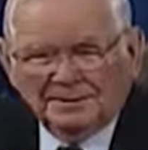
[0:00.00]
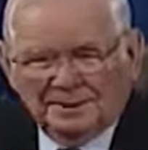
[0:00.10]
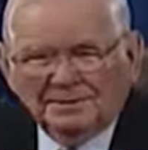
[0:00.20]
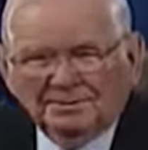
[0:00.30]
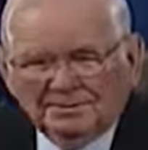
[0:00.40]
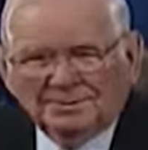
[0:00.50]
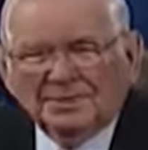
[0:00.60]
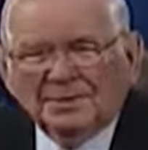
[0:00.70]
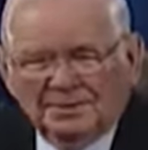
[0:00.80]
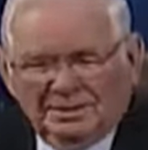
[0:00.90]
there was
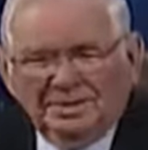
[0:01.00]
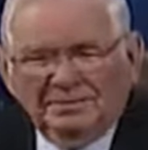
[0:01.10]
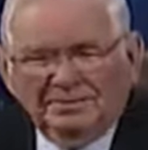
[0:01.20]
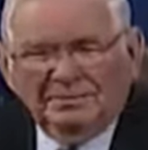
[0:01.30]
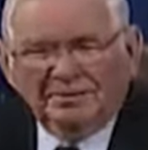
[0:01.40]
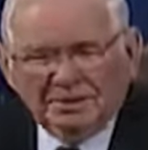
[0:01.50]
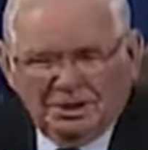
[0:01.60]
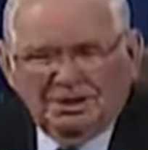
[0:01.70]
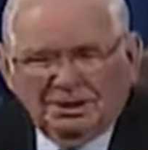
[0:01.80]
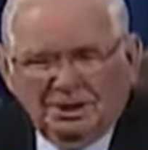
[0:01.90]
still a
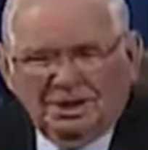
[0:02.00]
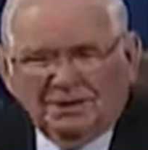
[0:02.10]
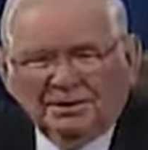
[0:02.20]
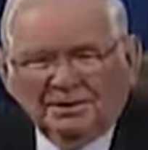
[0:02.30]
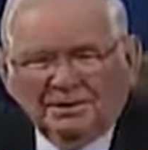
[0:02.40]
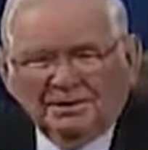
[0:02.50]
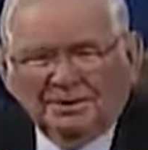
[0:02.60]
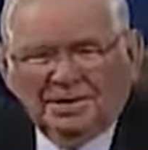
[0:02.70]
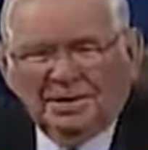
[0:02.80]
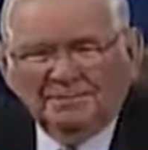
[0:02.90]
division there,
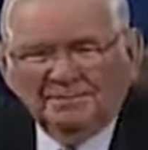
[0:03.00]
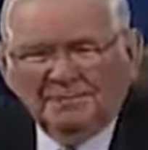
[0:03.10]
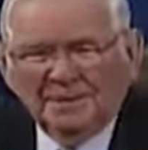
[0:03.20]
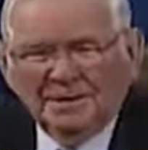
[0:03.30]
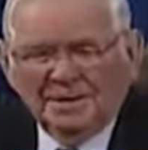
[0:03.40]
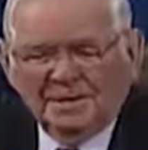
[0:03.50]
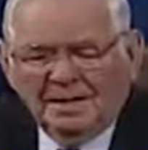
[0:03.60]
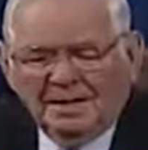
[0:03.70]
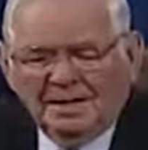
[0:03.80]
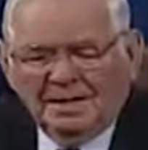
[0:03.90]
okay?
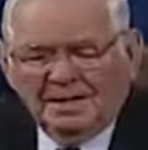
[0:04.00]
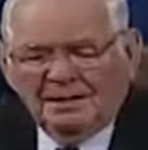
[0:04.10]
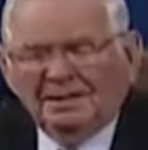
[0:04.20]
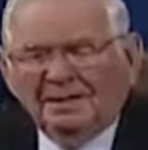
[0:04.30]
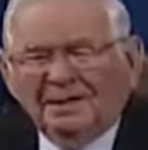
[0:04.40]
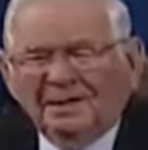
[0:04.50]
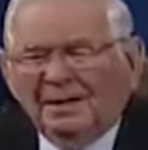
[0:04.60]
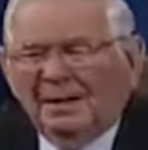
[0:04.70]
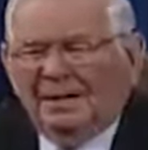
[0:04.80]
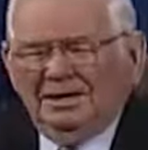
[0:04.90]
And,
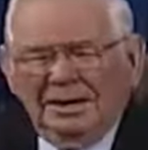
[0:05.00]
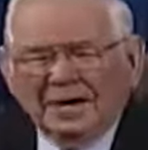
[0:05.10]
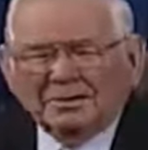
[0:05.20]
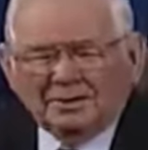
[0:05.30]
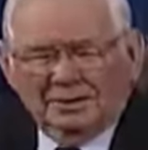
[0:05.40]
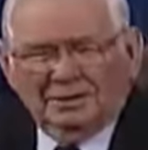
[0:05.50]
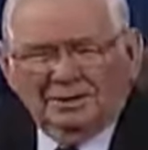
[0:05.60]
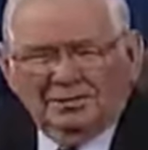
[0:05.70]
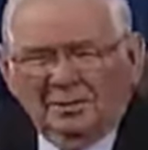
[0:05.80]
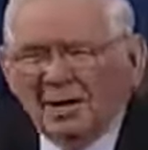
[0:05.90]
and
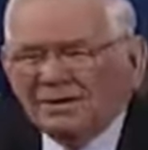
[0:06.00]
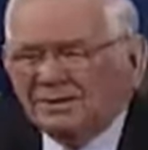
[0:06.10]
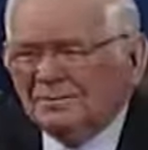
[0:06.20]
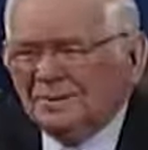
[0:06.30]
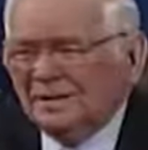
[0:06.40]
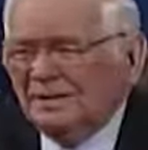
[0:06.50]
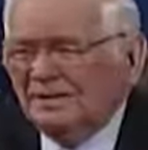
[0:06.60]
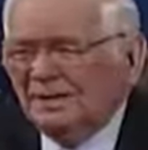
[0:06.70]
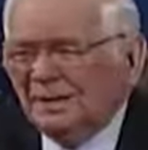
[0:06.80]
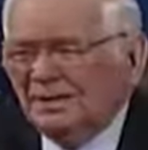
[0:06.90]
naturally, Christ
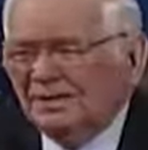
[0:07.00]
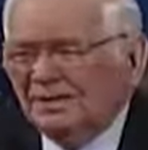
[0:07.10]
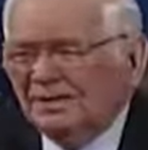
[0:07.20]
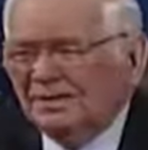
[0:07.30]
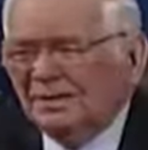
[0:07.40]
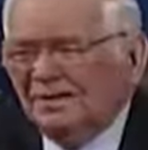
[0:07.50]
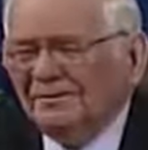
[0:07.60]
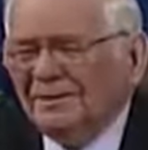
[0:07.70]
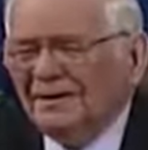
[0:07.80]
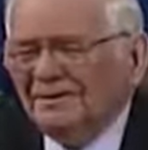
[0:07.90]
being the
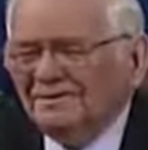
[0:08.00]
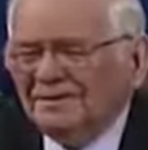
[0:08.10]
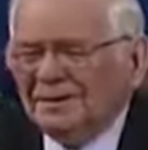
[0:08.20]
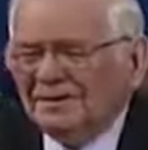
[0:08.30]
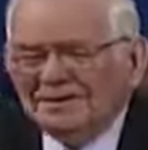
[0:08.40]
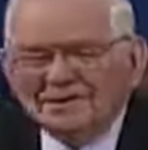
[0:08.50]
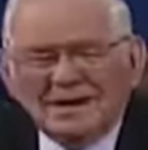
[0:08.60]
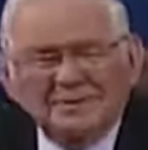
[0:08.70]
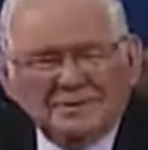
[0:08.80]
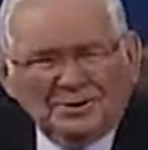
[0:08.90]
loving
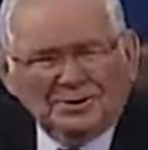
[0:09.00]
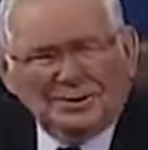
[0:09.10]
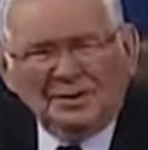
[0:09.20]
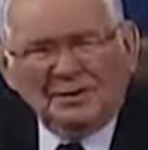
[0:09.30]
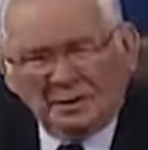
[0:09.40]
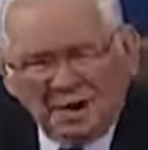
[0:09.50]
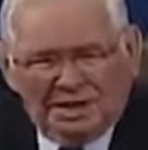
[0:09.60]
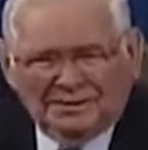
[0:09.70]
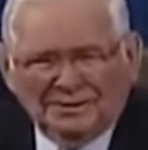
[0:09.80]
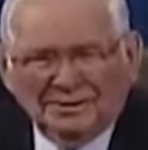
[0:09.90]
Savior that he
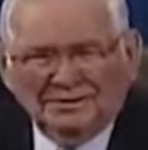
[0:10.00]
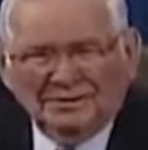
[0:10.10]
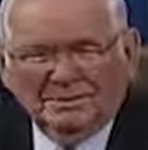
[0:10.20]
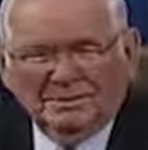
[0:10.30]
was,